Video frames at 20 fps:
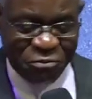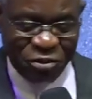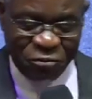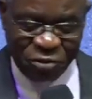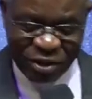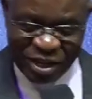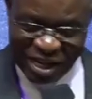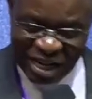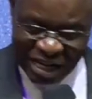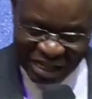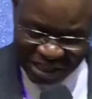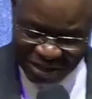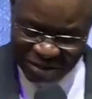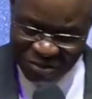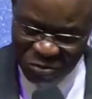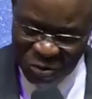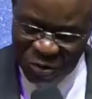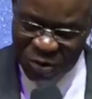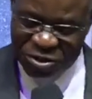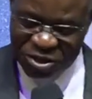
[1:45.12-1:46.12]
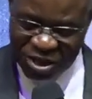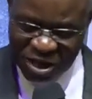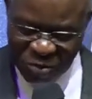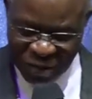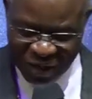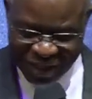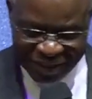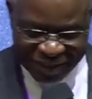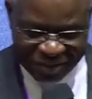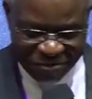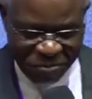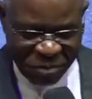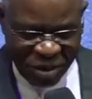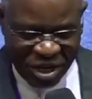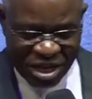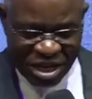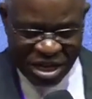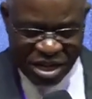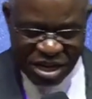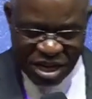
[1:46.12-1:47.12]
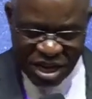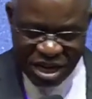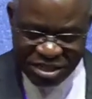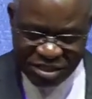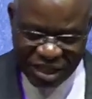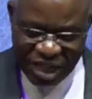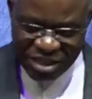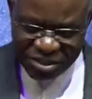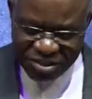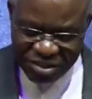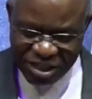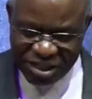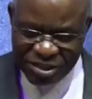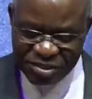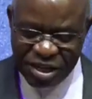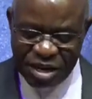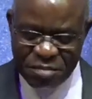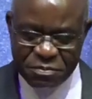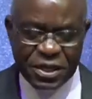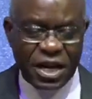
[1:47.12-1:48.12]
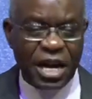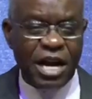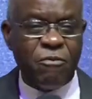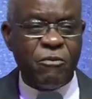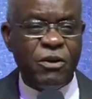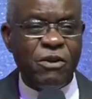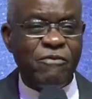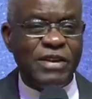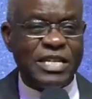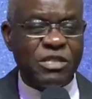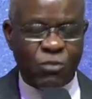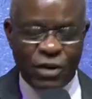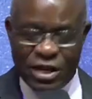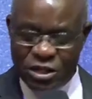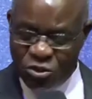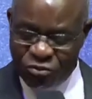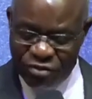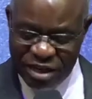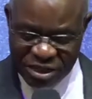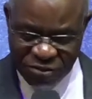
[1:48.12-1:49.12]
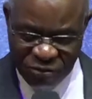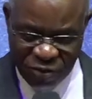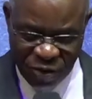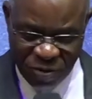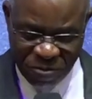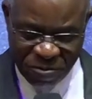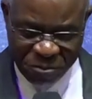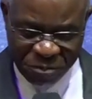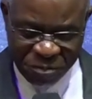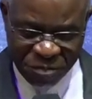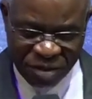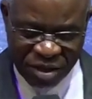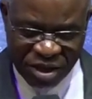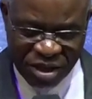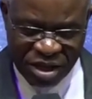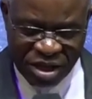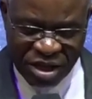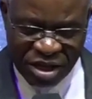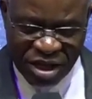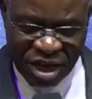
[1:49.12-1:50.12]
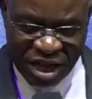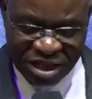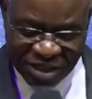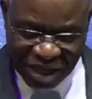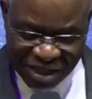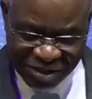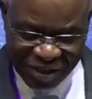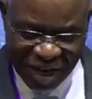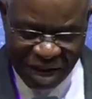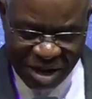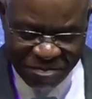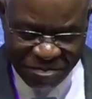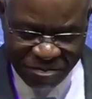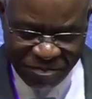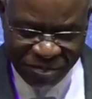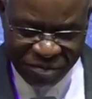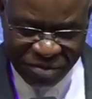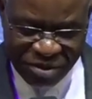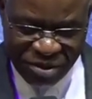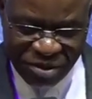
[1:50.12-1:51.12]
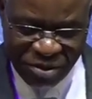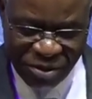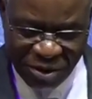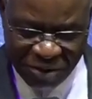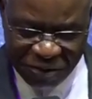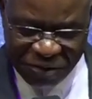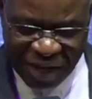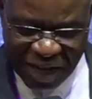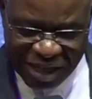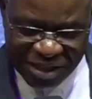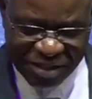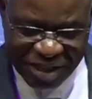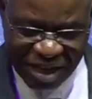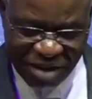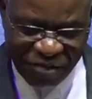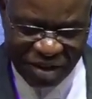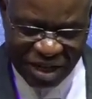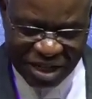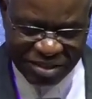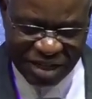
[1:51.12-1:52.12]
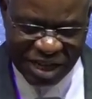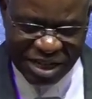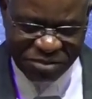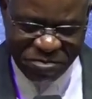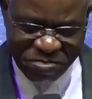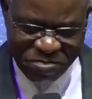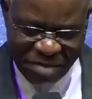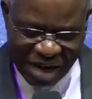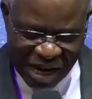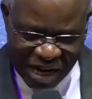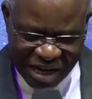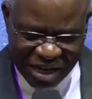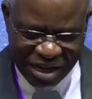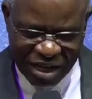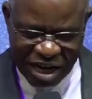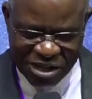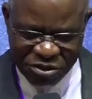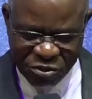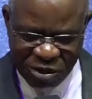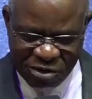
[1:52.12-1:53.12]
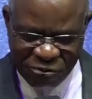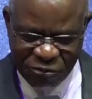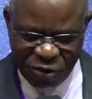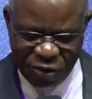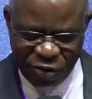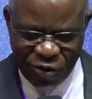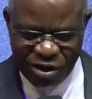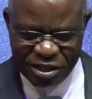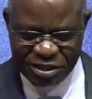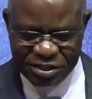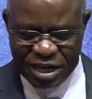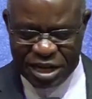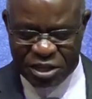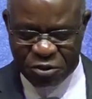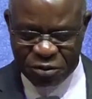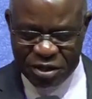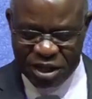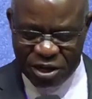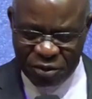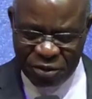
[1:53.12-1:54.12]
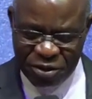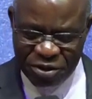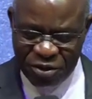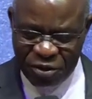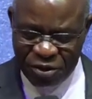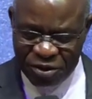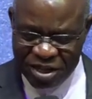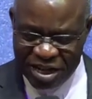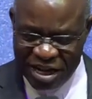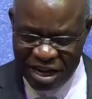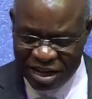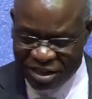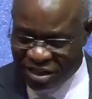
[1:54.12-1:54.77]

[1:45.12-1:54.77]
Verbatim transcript: for the next two or three weeks. It says this Psalms 100, verse 1 to verse 4. It's a psalm of thanksgiving. It says, Make a joyful noise unto the Lord, all the earth,